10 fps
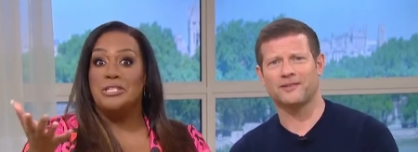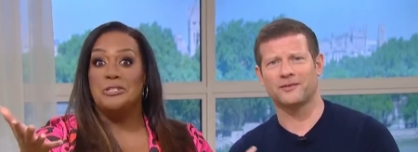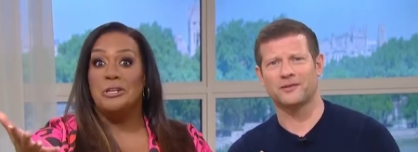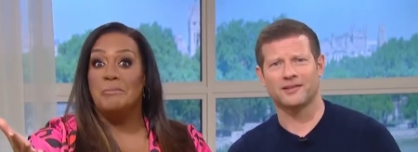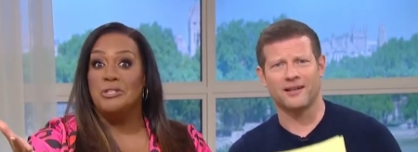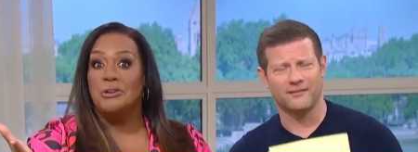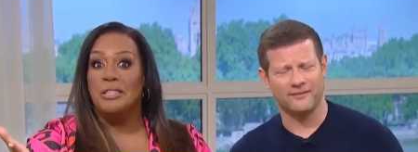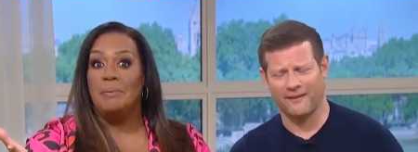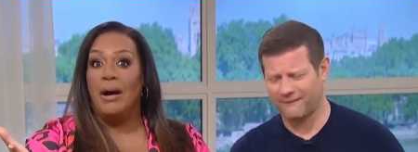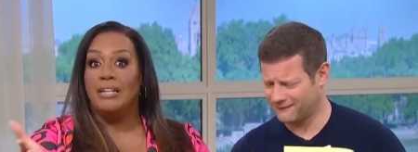Speaker 1: sure you come and
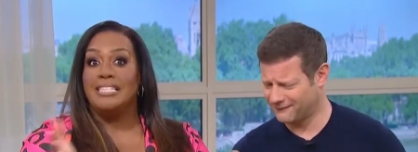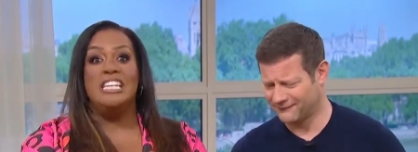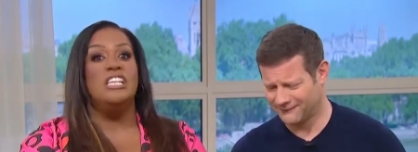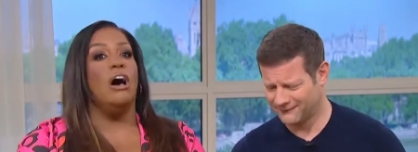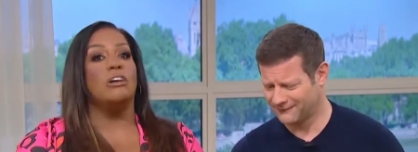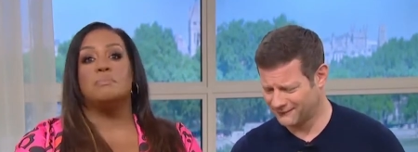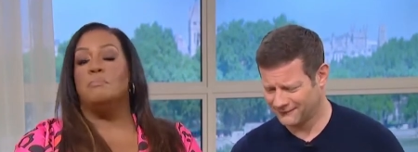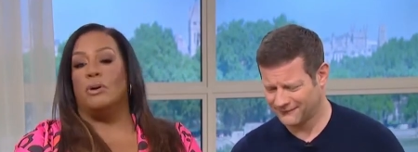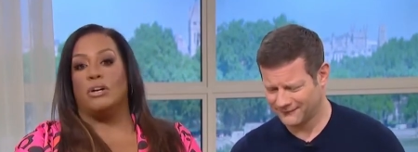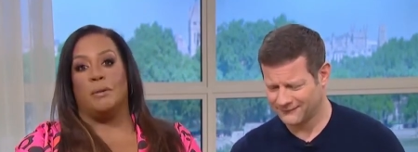join the party. Lots
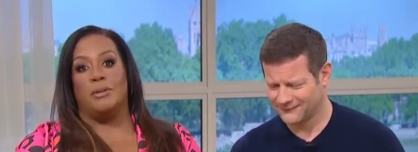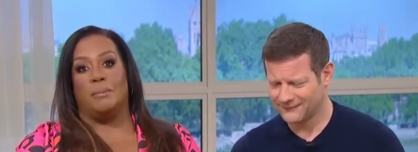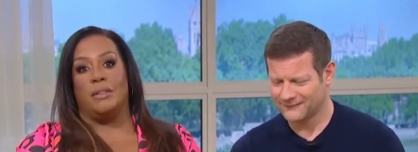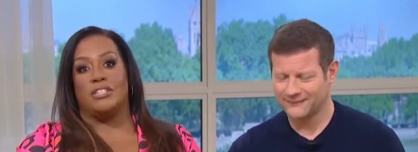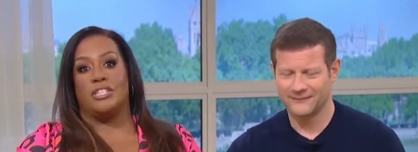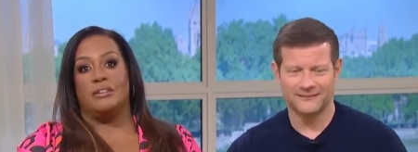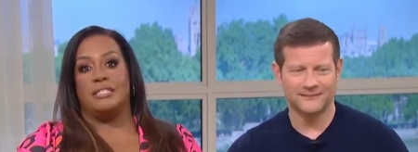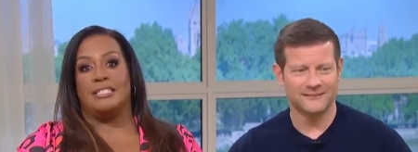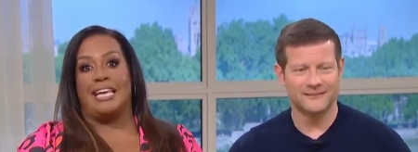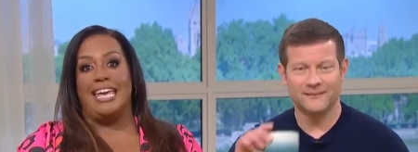more coming up on the show
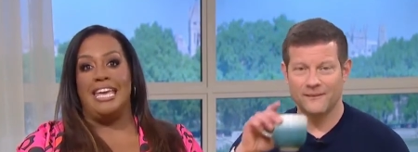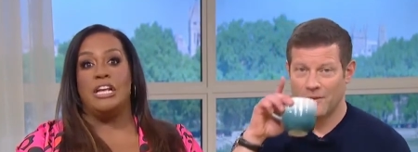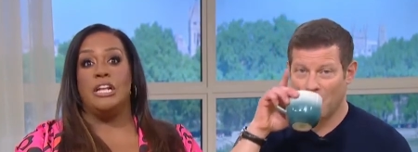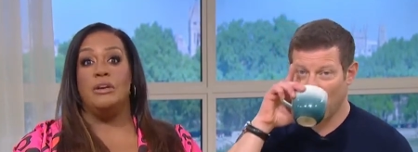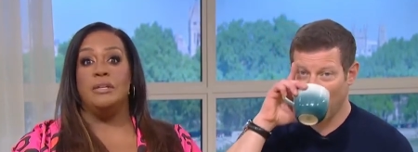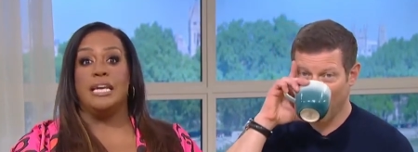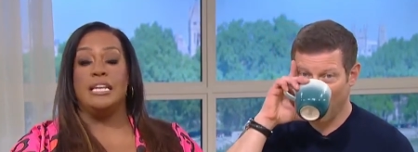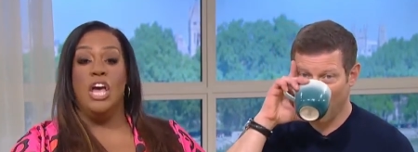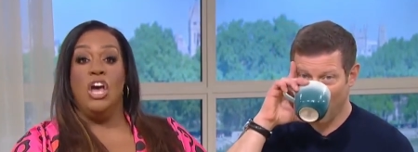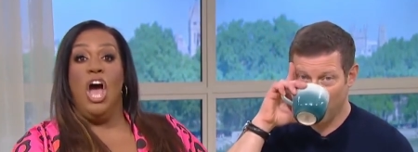today,
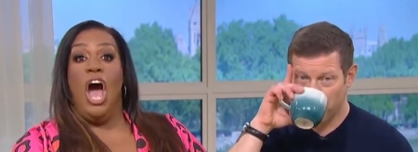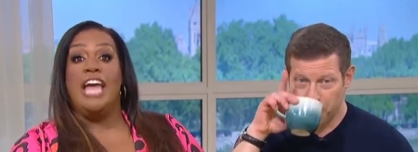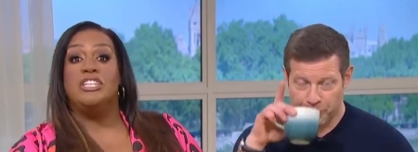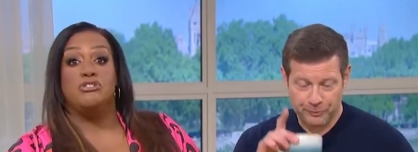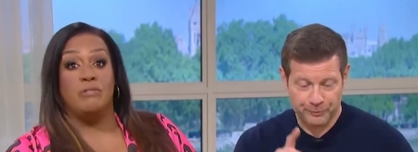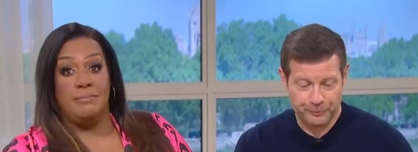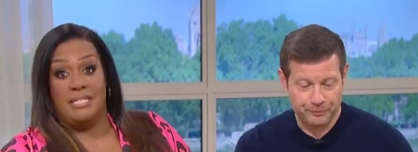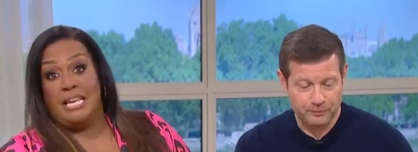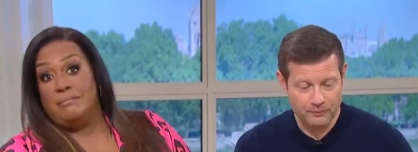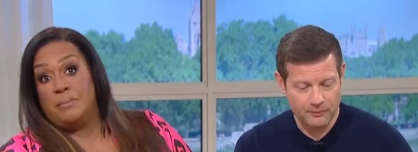including a dream
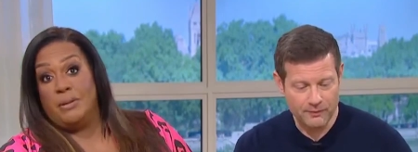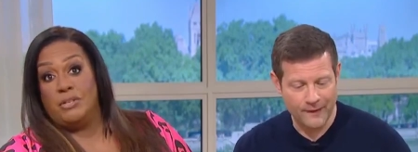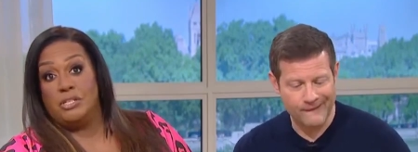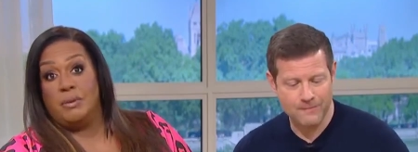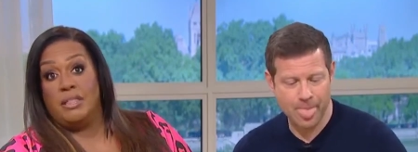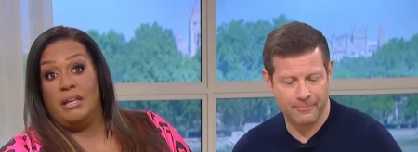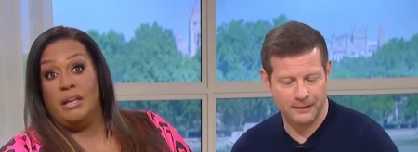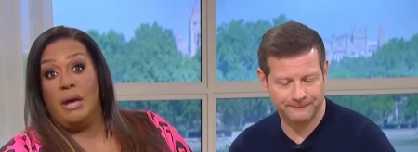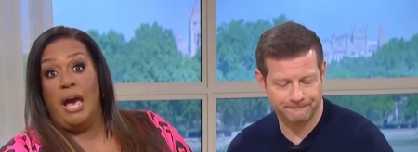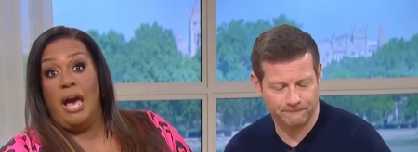team mean, to be honest with
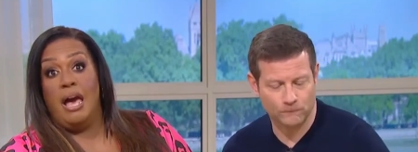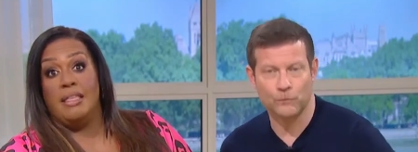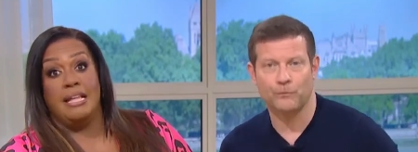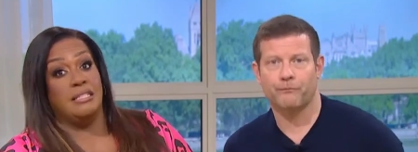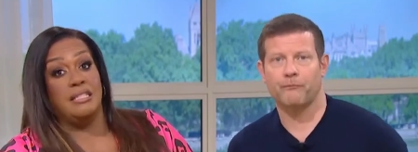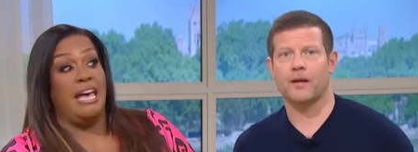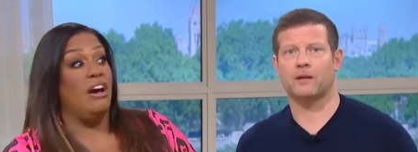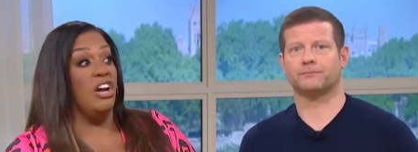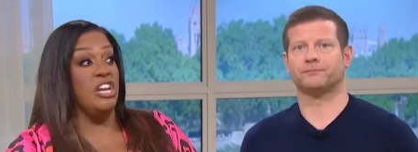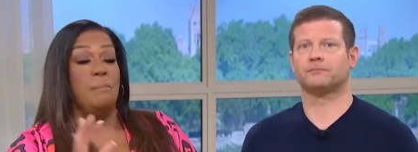you. Uh, they
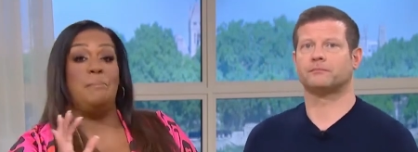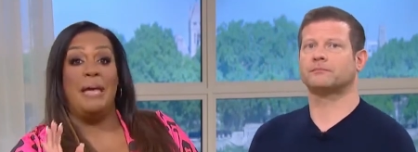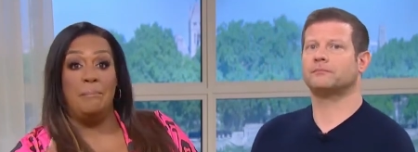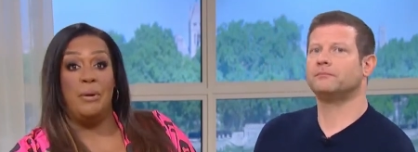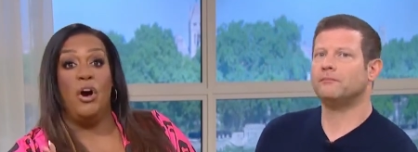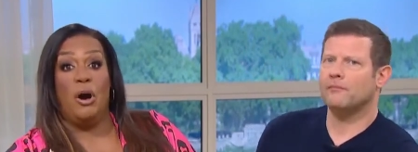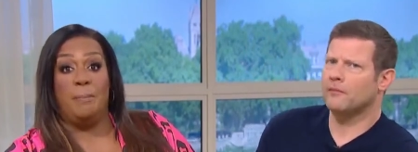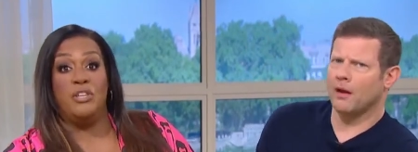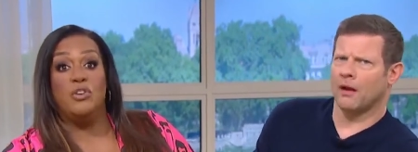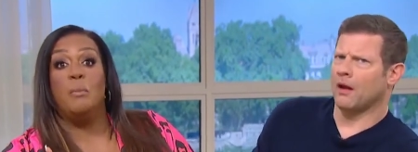are going to pimp
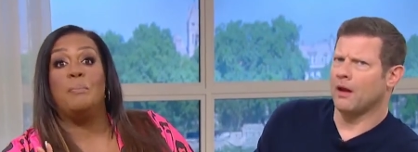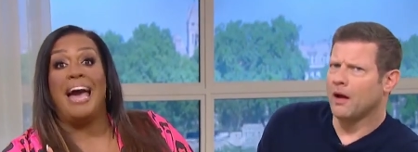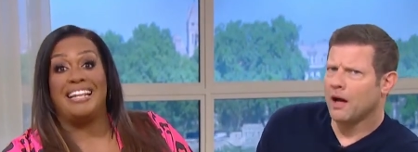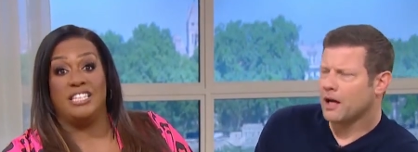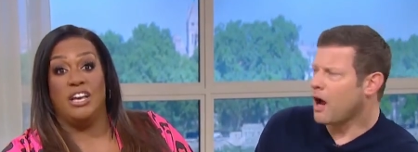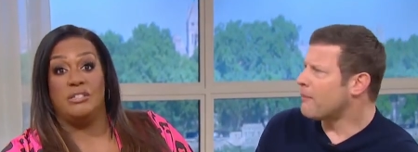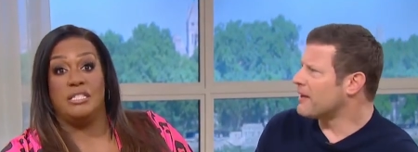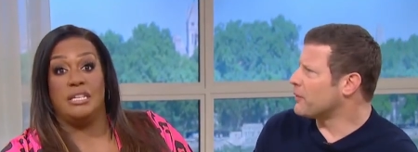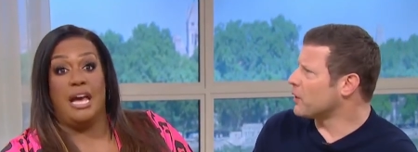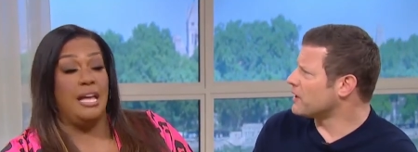up your patios
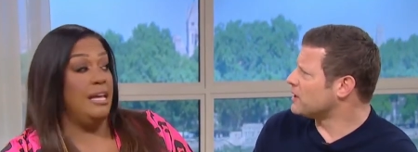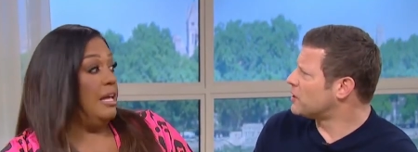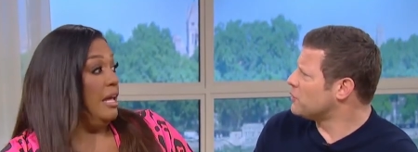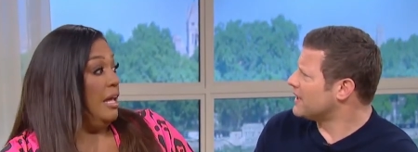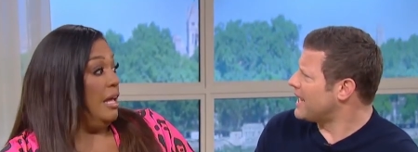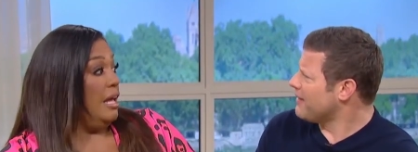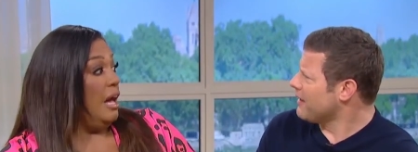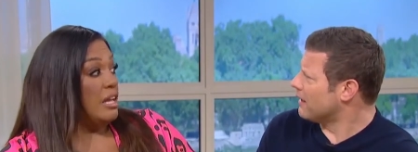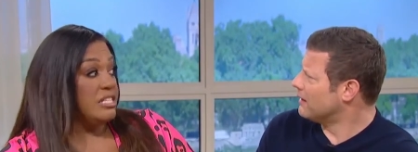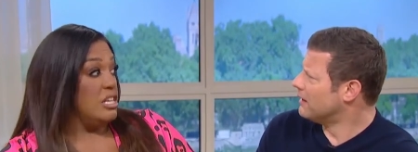today. these two
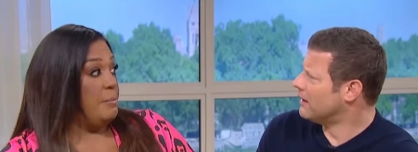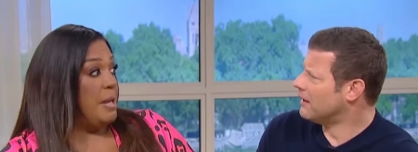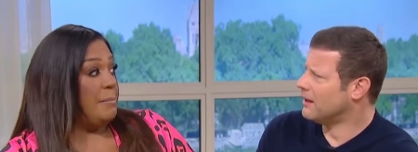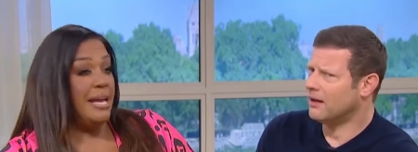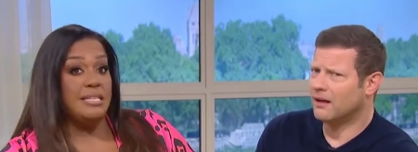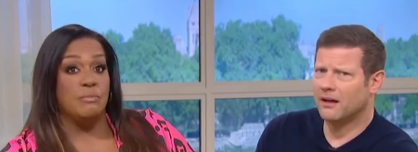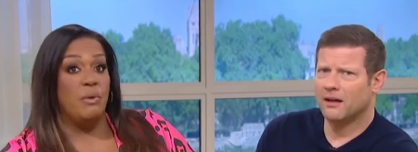together. Oh, it's going to be amazing.